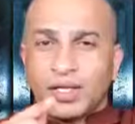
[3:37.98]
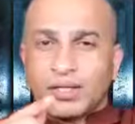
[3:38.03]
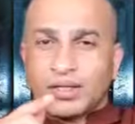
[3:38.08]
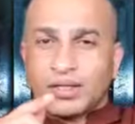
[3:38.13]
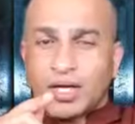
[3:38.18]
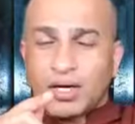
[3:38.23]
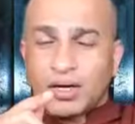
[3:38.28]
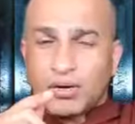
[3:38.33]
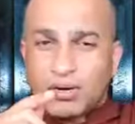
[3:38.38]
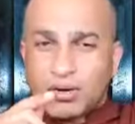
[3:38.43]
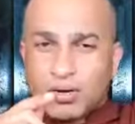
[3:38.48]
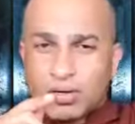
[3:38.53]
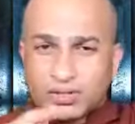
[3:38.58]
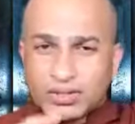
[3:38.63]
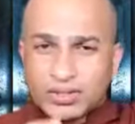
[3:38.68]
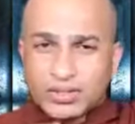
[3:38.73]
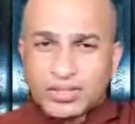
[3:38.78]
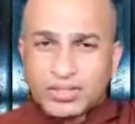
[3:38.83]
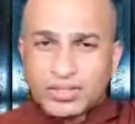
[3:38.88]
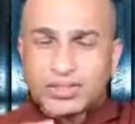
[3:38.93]
The
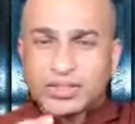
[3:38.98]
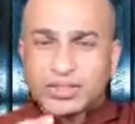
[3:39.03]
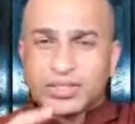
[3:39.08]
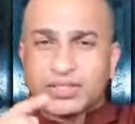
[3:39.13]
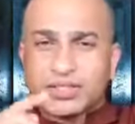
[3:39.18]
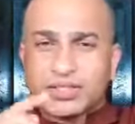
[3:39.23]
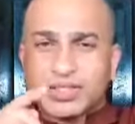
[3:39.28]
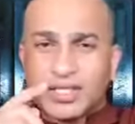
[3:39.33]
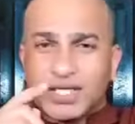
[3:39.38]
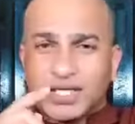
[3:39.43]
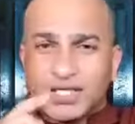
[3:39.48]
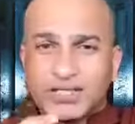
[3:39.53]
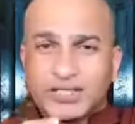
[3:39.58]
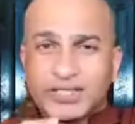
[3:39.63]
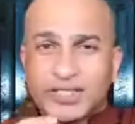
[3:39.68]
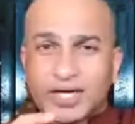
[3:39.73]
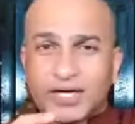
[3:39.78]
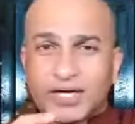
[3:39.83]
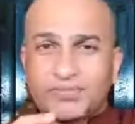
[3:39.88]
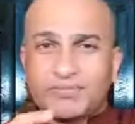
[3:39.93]
consciousness
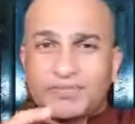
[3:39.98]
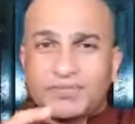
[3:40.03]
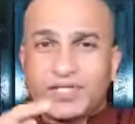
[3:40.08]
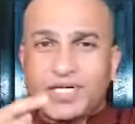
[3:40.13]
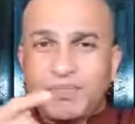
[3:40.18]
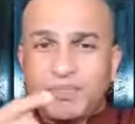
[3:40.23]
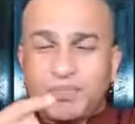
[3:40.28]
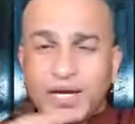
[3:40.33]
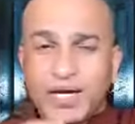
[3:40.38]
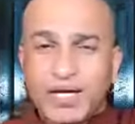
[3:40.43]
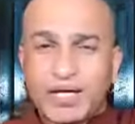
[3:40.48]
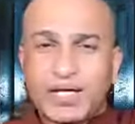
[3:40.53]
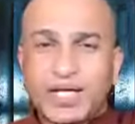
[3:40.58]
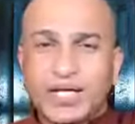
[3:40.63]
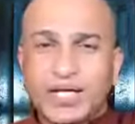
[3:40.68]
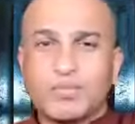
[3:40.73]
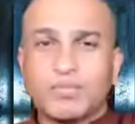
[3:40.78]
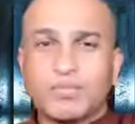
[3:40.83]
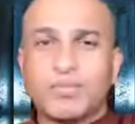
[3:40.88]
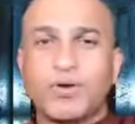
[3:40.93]
itself
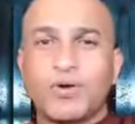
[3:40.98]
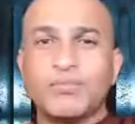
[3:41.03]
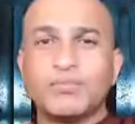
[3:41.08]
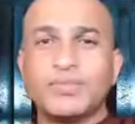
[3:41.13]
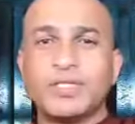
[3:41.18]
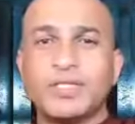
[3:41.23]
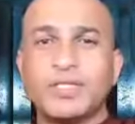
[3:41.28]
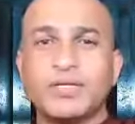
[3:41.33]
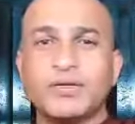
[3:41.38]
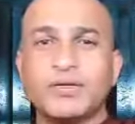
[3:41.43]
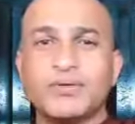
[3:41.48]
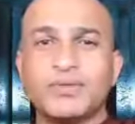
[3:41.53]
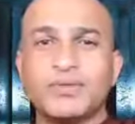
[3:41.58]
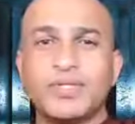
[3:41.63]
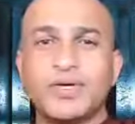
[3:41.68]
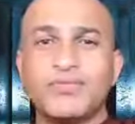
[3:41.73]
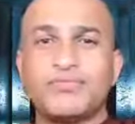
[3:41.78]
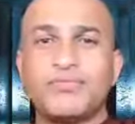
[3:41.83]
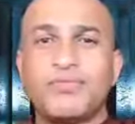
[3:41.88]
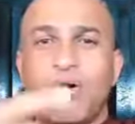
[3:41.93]
depending from the,
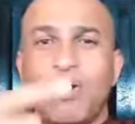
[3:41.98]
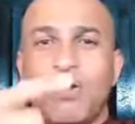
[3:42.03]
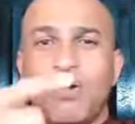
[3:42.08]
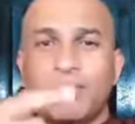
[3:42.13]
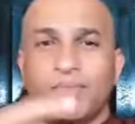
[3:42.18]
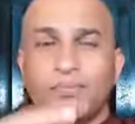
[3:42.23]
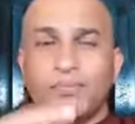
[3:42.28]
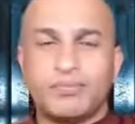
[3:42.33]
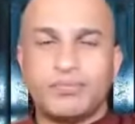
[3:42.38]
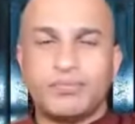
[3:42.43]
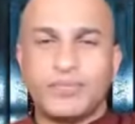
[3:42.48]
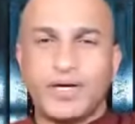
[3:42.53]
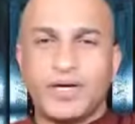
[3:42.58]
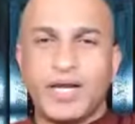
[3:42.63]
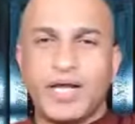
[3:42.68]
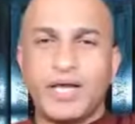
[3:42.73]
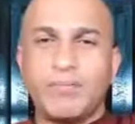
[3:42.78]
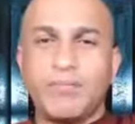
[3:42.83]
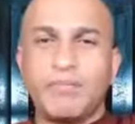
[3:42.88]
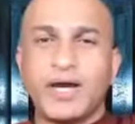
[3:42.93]
the form,
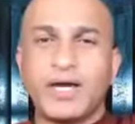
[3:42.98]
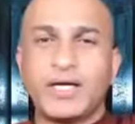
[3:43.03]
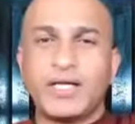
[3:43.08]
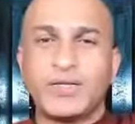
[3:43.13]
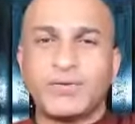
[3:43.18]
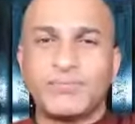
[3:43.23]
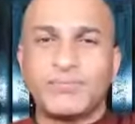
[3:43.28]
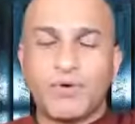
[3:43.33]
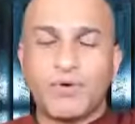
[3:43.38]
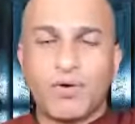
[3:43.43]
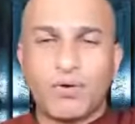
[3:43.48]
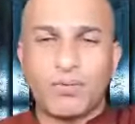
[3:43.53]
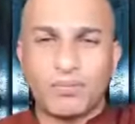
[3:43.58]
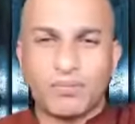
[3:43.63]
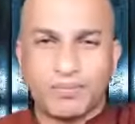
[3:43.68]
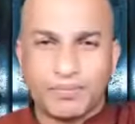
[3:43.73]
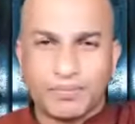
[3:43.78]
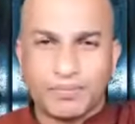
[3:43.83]
name and the form.